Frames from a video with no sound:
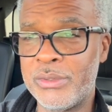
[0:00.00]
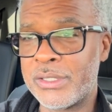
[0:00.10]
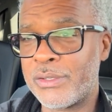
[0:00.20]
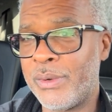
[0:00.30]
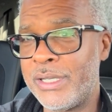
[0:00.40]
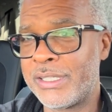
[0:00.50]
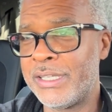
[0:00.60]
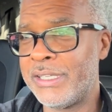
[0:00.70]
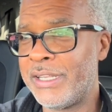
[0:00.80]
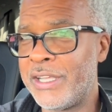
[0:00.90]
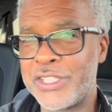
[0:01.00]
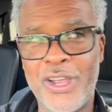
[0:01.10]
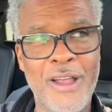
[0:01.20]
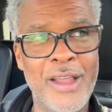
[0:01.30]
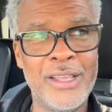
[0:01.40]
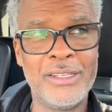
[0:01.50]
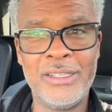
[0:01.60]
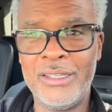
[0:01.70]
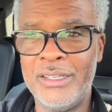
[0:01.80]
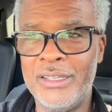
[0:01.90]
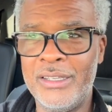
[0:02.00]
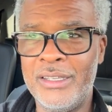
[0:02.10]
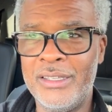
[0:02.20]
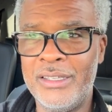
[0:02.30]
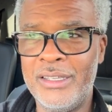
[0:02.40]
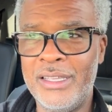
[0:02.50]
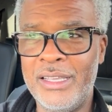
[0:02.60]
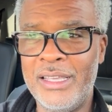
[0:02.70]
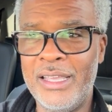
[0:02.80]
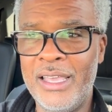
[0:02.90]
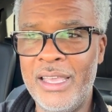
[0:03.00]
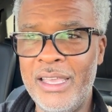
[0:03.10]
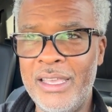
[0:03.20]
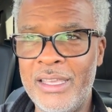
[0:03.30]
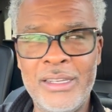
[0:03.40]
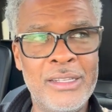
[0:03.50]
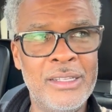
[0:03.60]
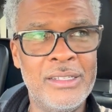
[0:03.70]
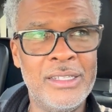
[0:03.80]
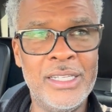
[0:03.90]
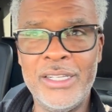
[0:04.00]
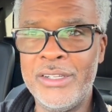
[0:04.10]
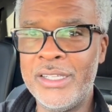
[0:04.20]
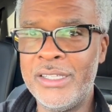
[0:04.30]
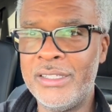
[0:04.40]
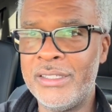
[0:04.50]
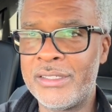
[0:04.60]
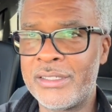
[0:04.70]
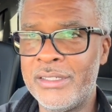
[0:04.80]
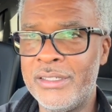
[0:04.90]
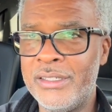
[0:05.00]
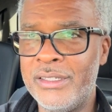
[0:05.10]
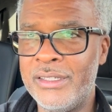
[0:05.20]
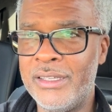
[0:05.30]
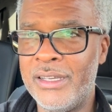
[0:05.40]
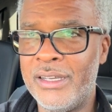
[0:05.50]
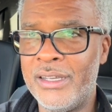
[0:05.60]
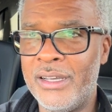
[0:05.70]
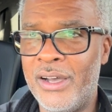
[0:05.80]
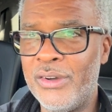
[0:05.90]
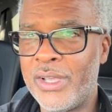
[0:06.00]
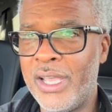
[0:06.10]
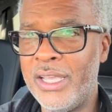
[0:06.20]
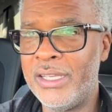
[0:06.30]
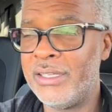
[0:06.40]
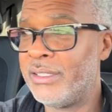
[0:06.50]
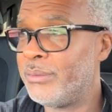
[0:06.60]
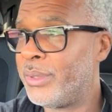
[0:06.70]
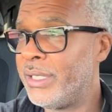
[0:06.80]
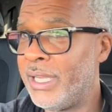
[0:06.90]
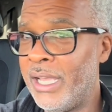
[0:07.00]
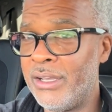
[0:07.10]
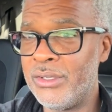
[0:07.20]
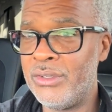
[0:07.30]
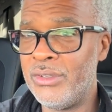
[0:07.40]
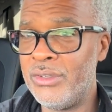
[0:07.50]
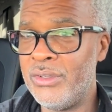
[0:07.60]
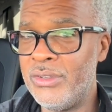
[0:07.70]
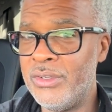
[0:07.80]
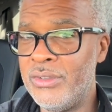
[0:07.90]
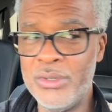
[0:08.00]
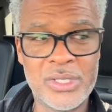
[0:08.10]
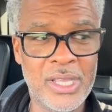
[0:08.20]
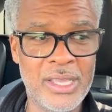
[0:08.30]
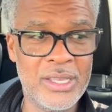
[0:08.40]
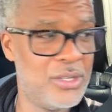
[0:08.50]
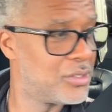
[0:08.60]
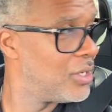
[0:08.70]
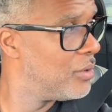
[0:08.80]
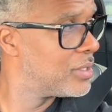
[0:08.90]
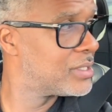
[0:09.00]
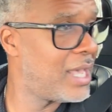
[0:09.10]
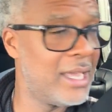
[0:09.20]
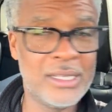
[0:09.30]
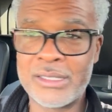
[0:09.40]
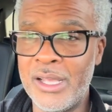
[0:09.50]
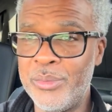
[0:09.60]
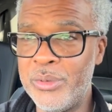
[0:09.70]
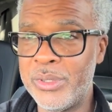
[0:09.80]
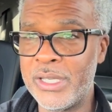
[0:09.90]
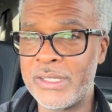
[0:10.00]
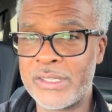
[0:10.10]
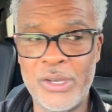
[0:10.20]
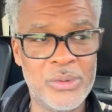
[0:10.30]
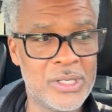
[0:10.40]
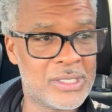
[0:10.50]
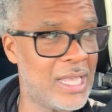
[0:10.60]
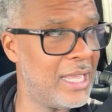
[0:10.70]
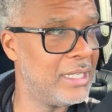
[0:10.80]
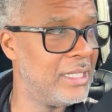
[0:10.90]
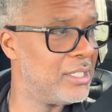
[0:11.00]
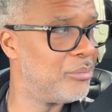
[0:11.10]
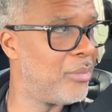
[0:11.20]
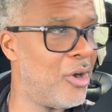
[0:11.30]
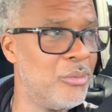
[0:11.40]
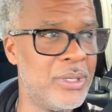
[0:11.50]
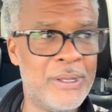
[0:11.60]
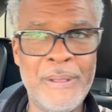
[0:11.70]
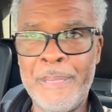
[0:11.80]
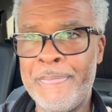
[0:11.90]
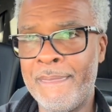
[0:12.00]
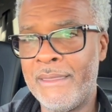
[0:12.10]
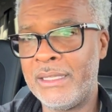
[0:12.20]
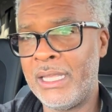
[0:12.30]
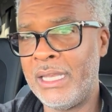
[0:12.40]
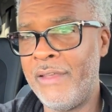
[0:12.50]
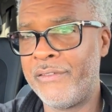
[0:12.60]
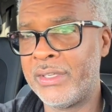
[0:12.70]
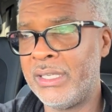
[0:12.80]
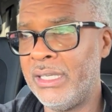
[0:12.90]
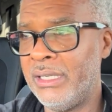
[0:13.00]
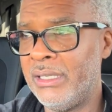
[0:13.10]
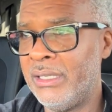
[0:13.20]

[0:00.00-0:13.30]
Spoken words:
was to race in the NHRA. And here it is. Okay, but now you saying you so excited. Some people get so excited in the moment that they forget